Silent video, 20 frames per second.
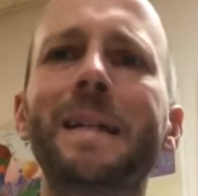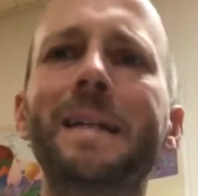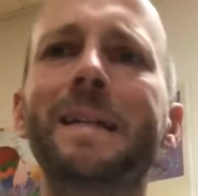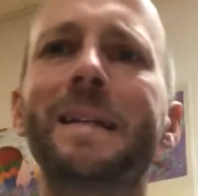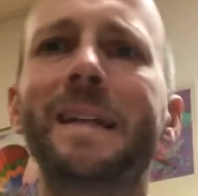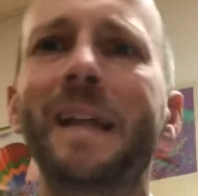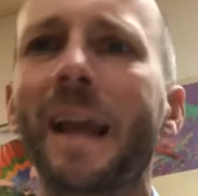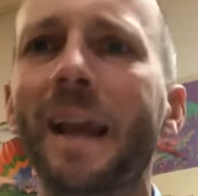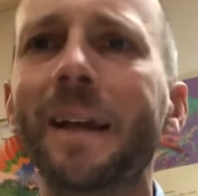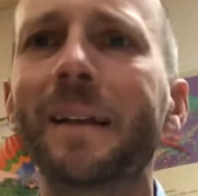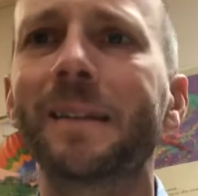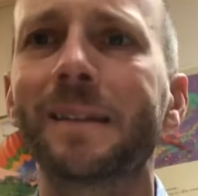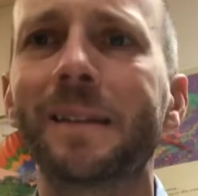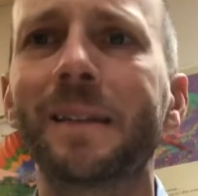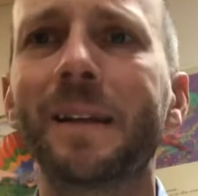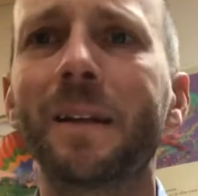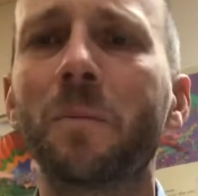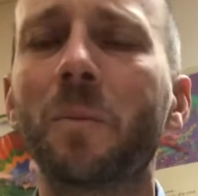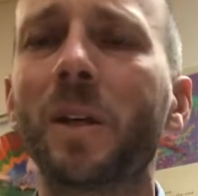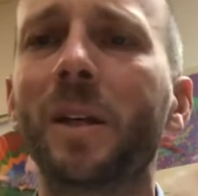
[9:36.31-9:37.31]

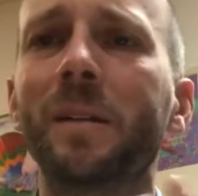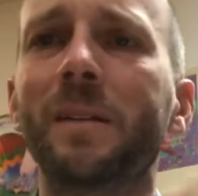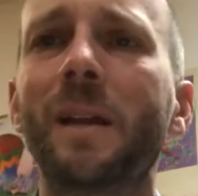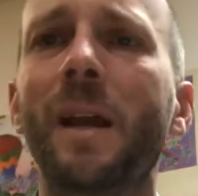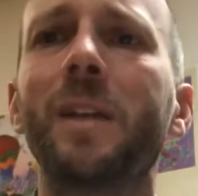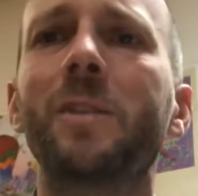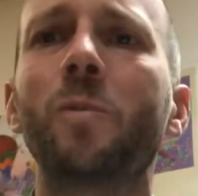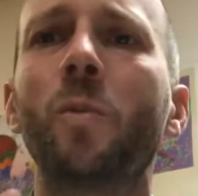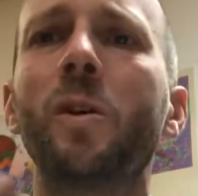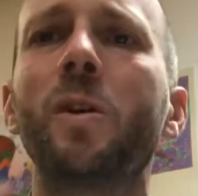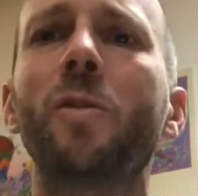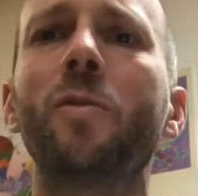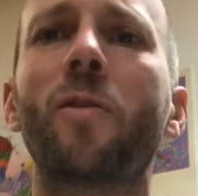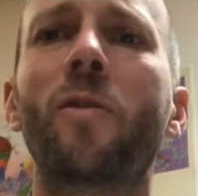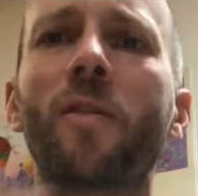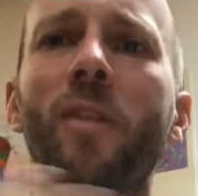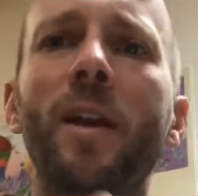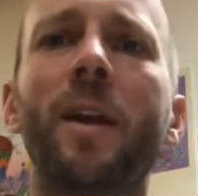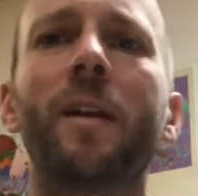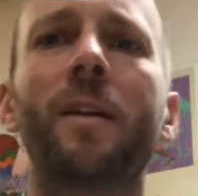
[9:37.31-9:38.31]
dancing, because that's what you
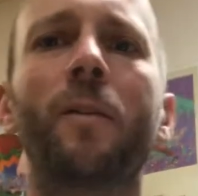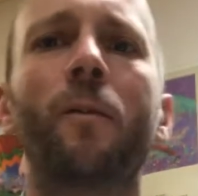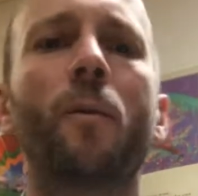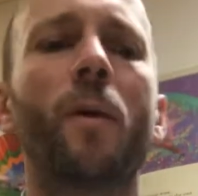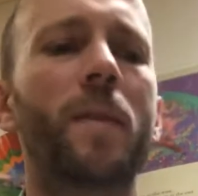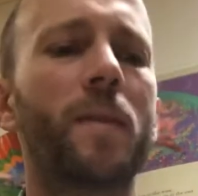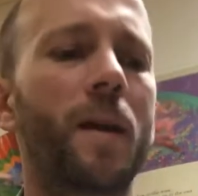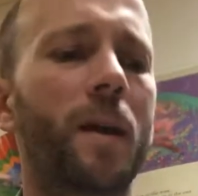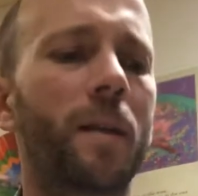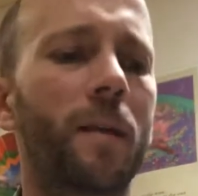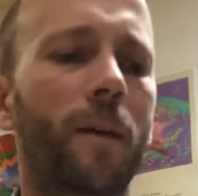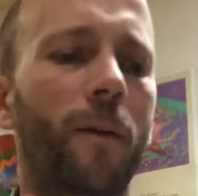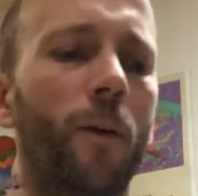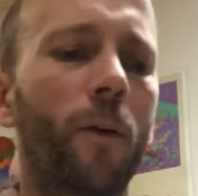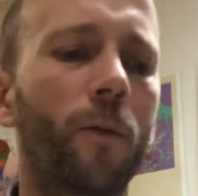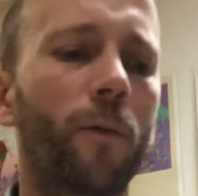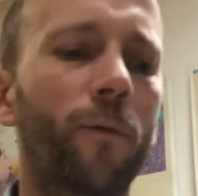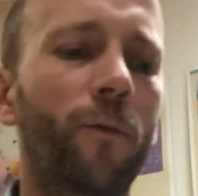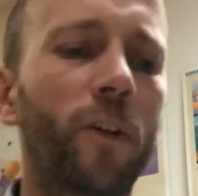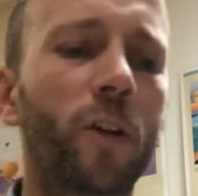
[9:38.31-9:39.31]
think when the
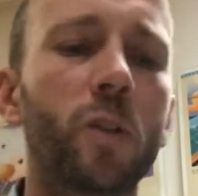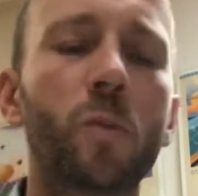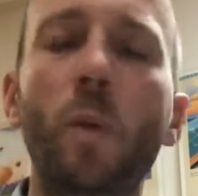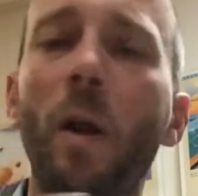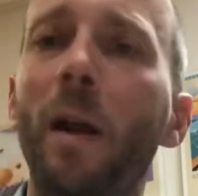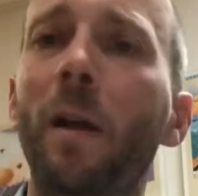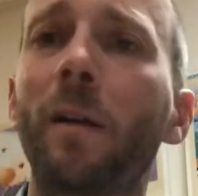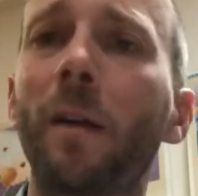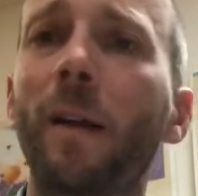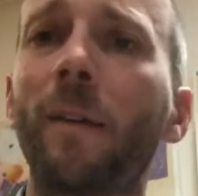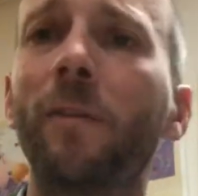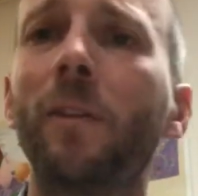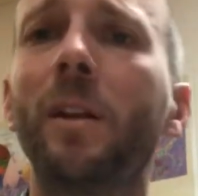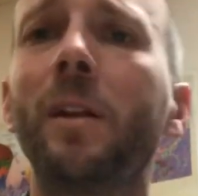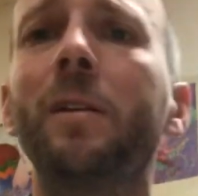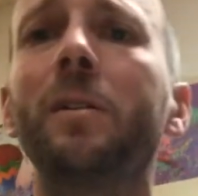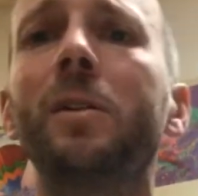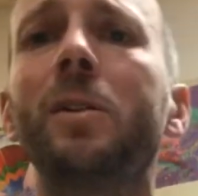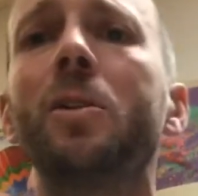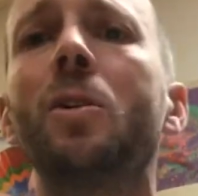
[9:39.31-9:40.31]
whole first paragraph
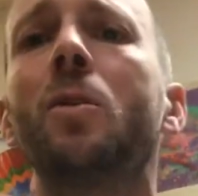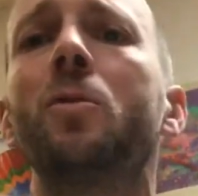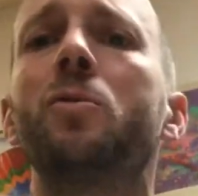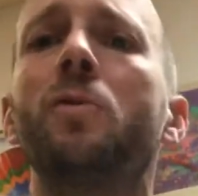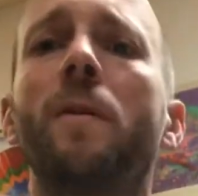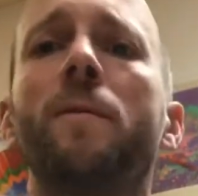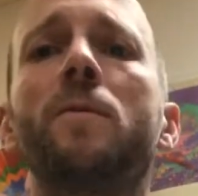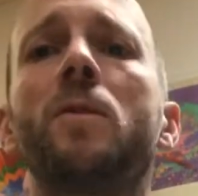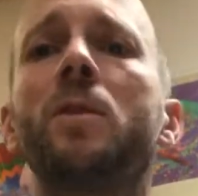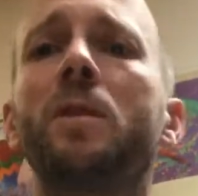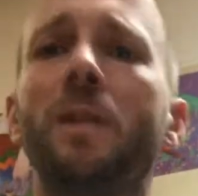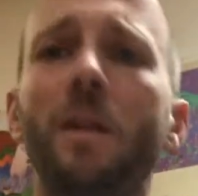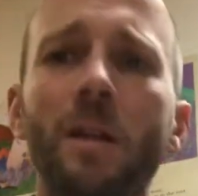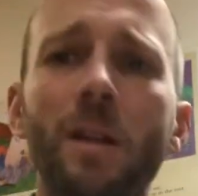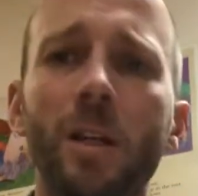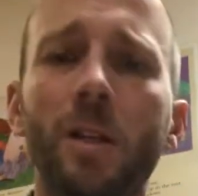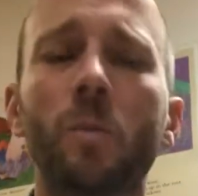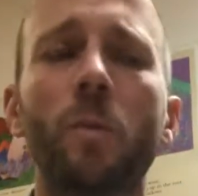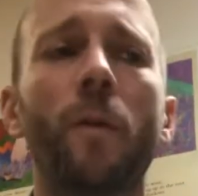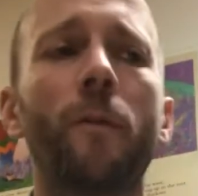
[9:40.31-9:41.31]
literally shows you. Have you seen
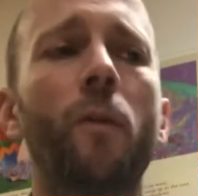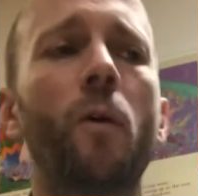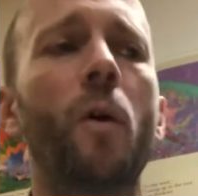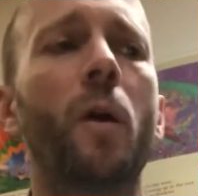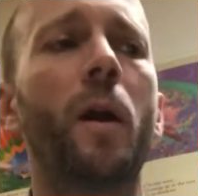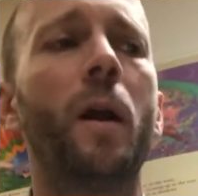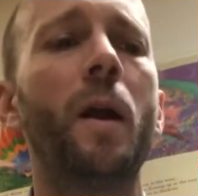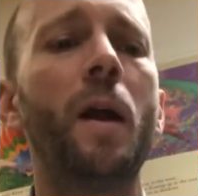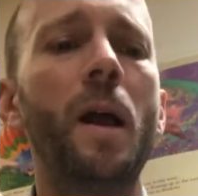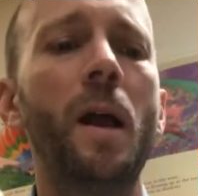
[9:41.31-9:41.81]
this before?